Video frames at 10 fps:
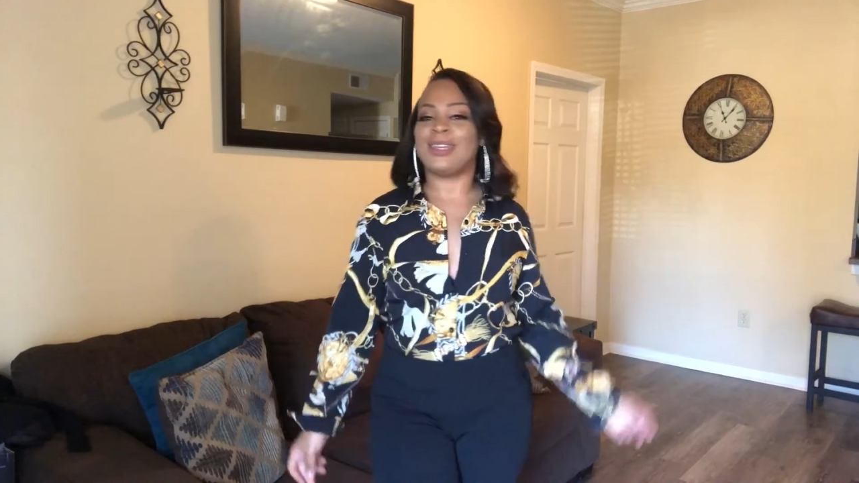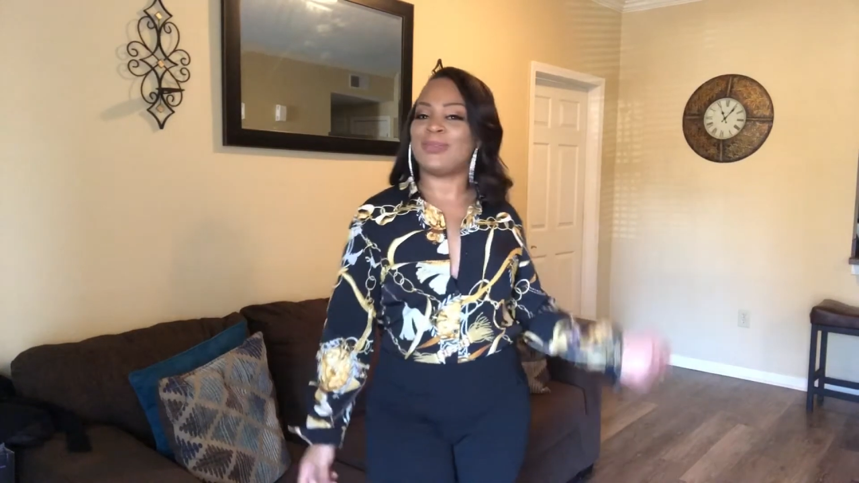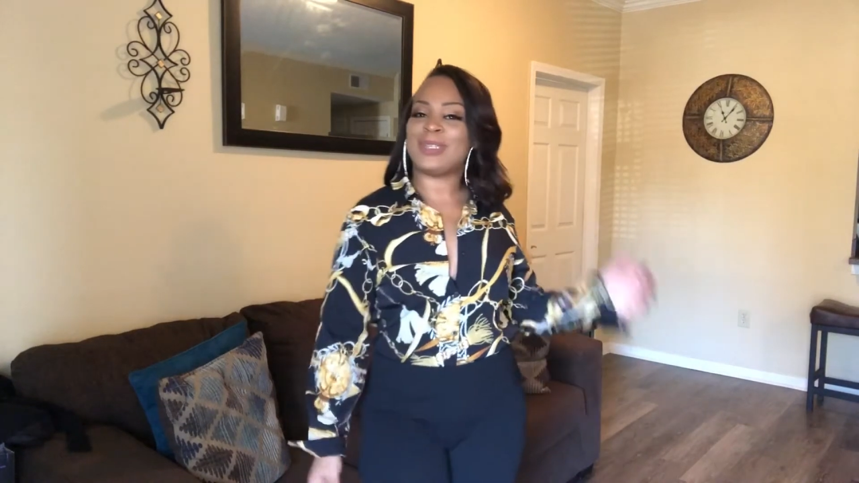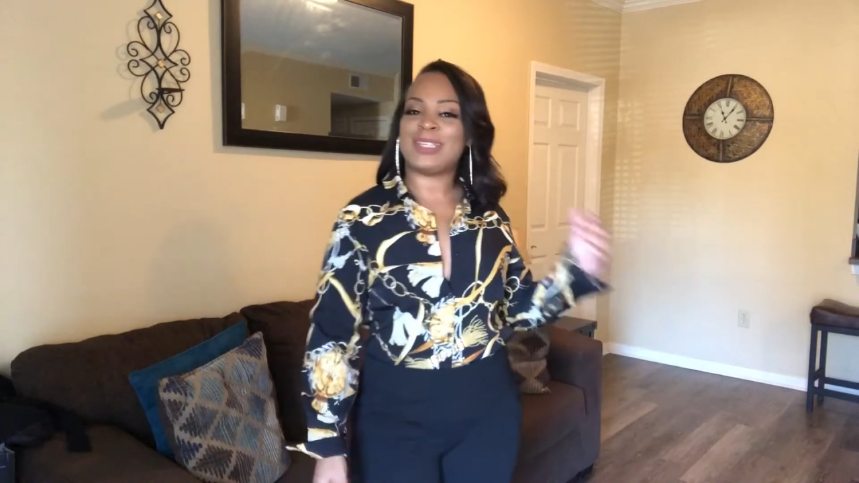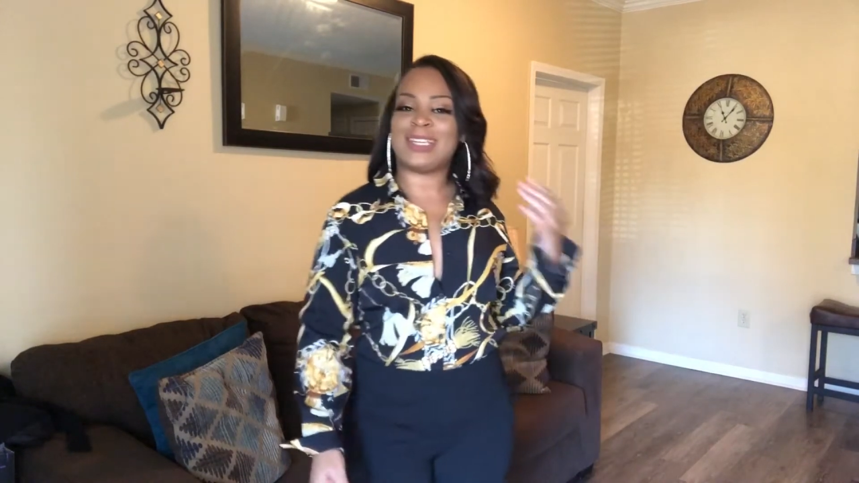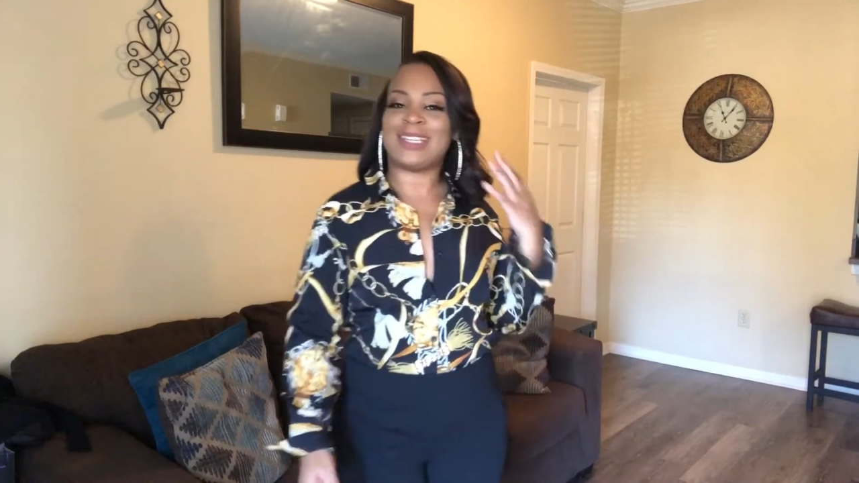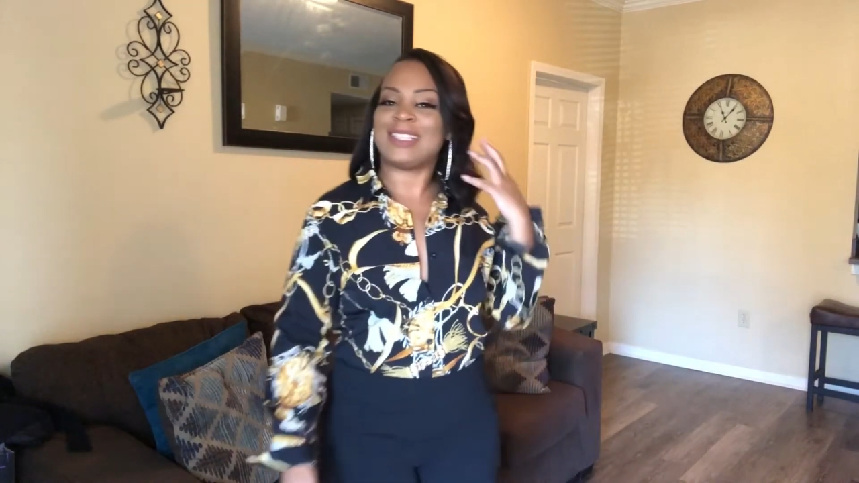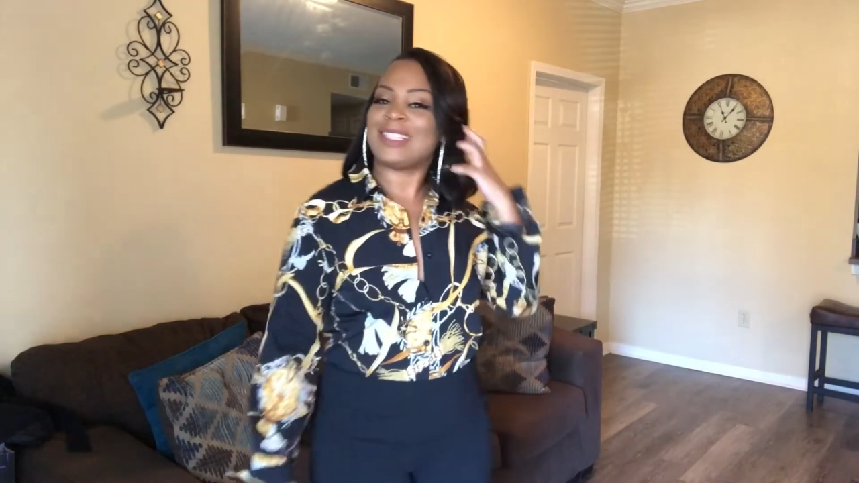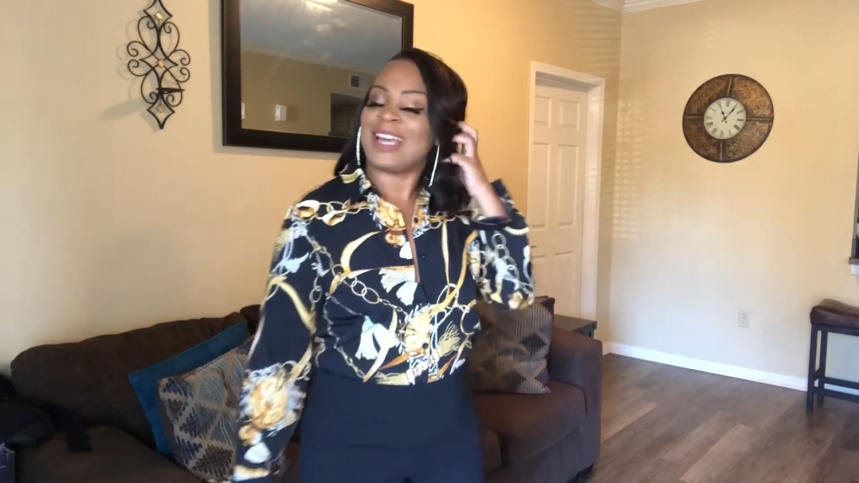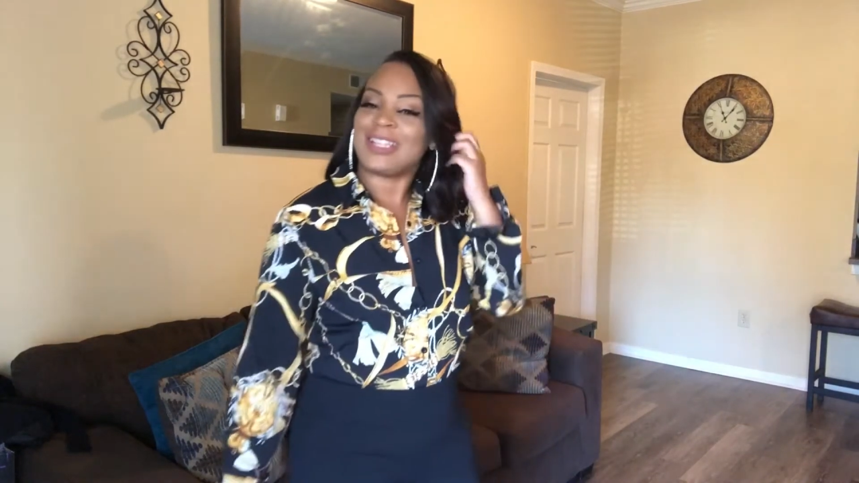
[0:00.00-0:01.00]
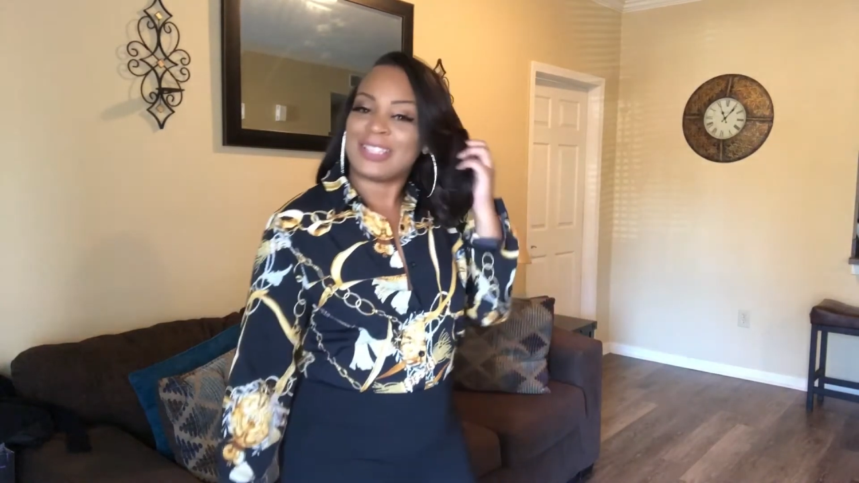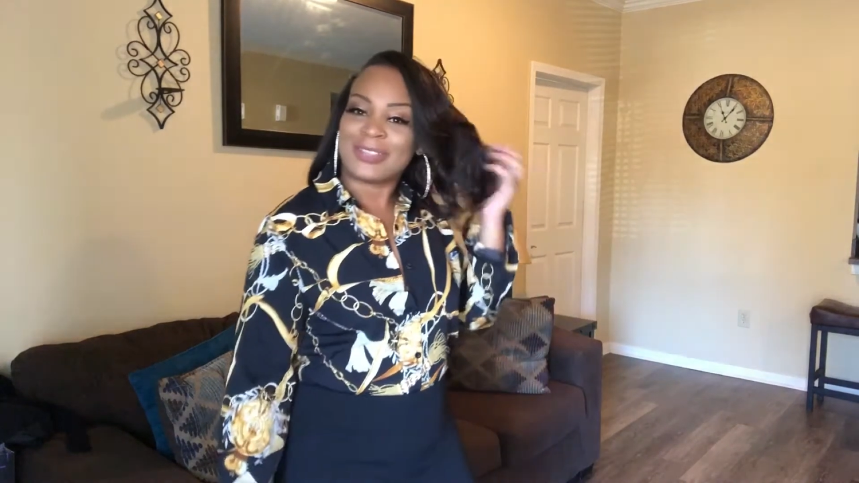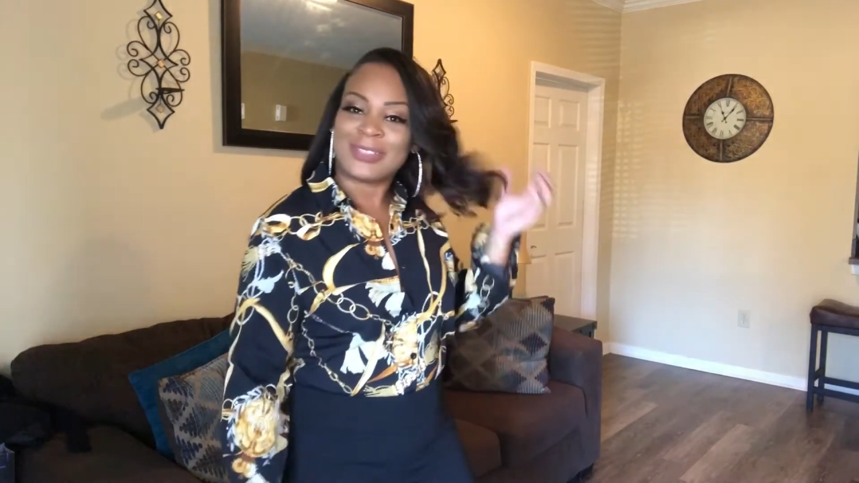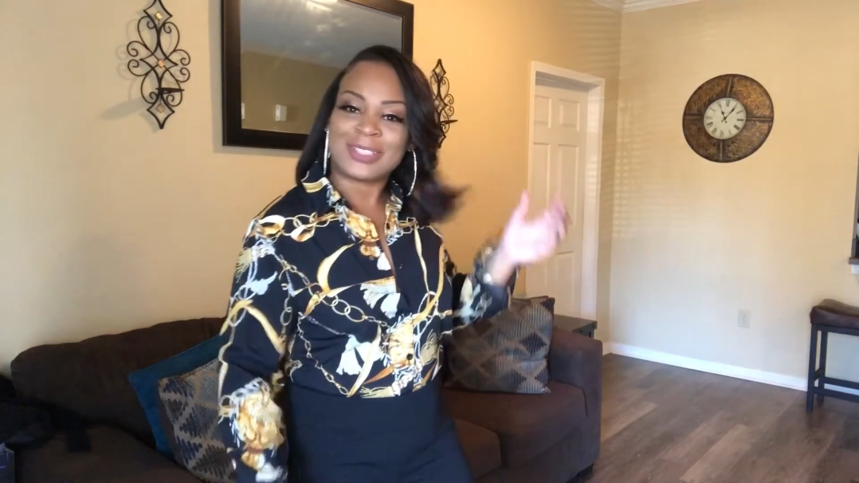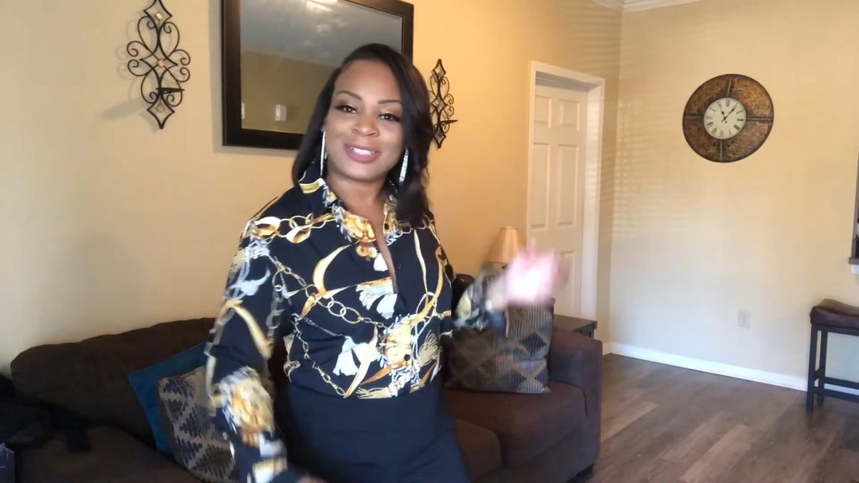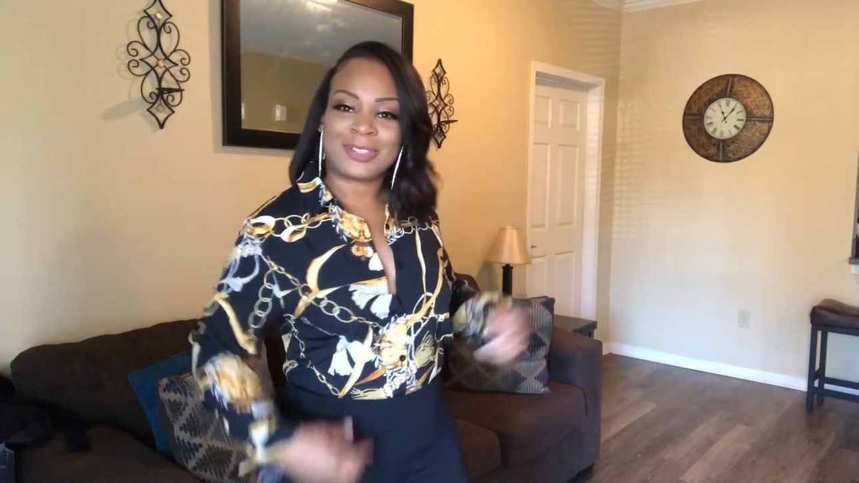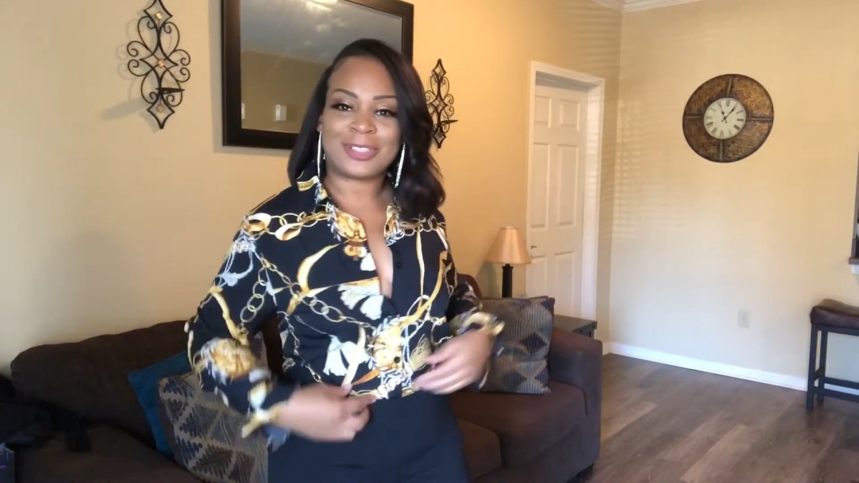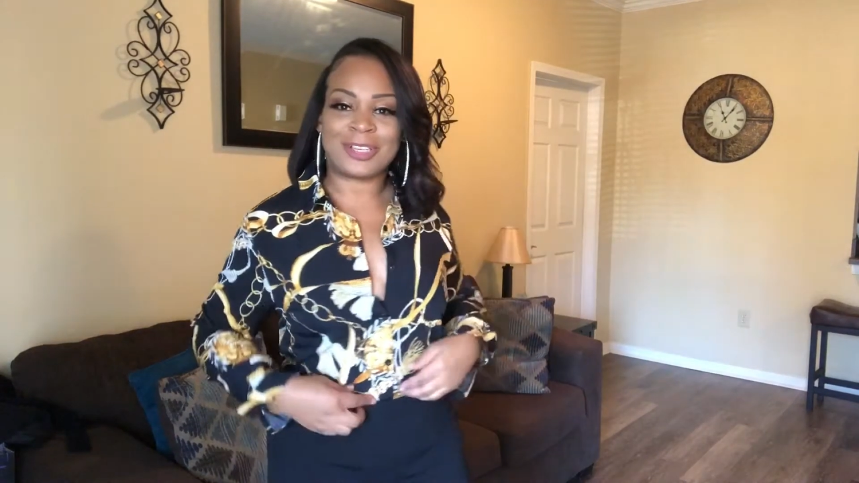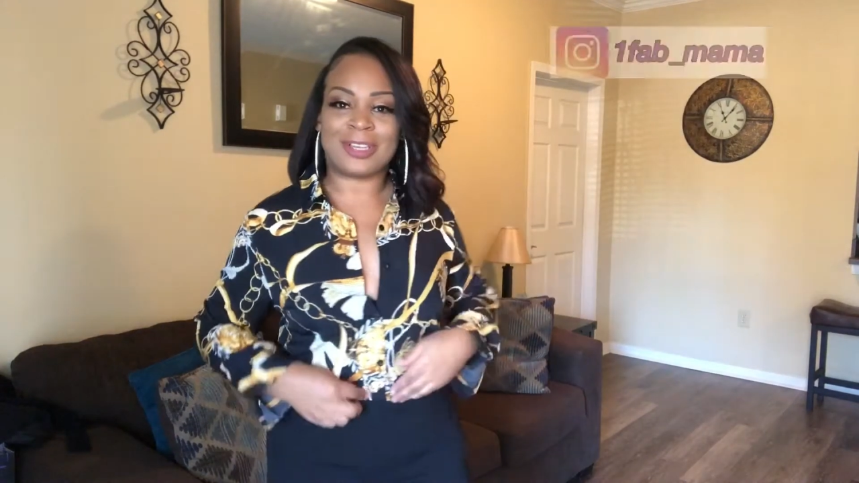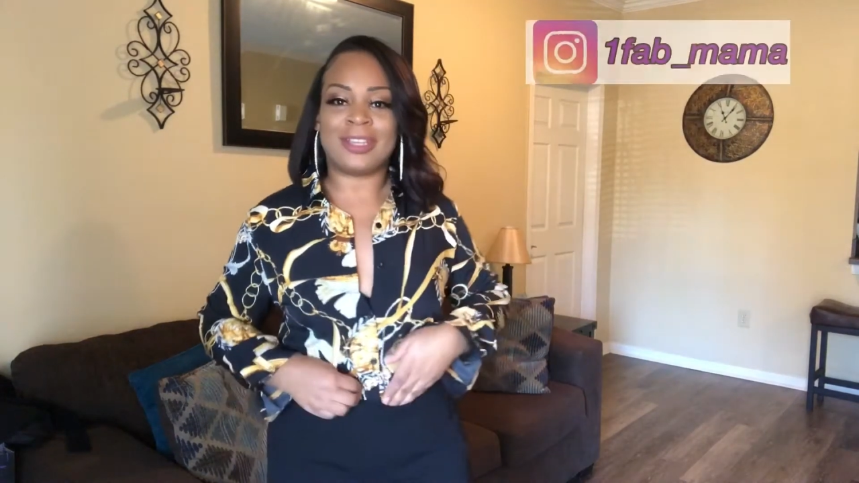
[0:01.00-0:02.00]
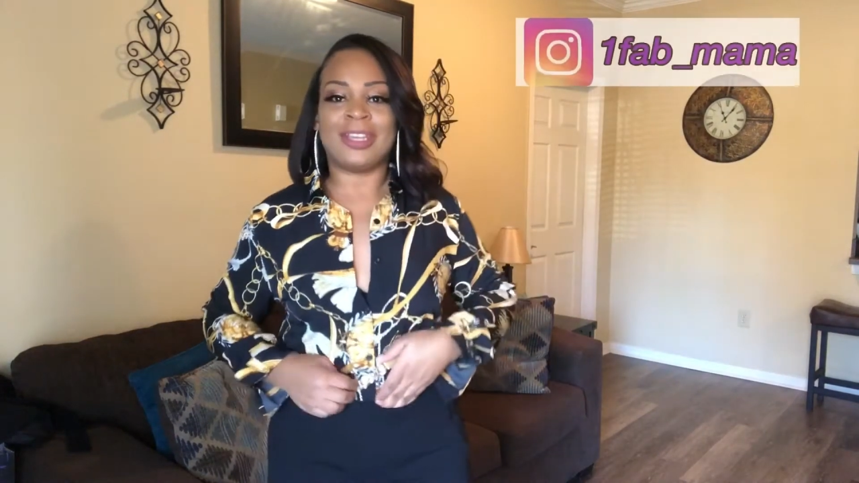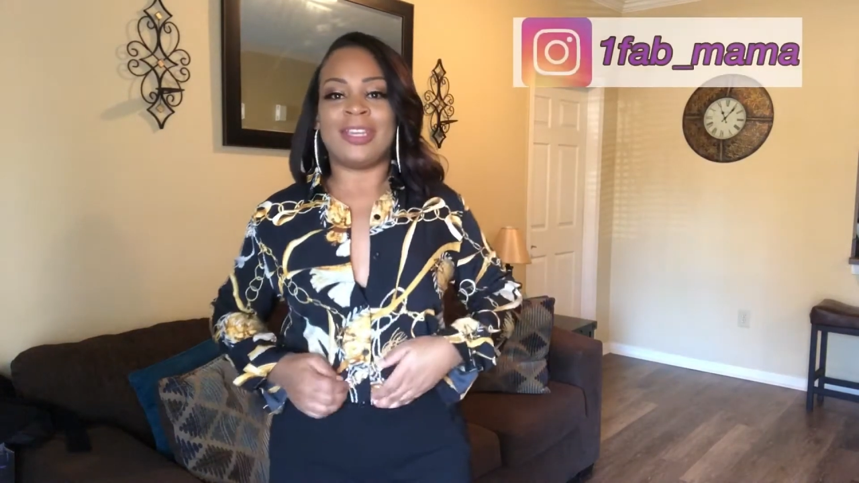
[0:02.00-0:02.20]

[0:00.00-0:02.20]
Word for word: But yes, I love this shirt, y'all.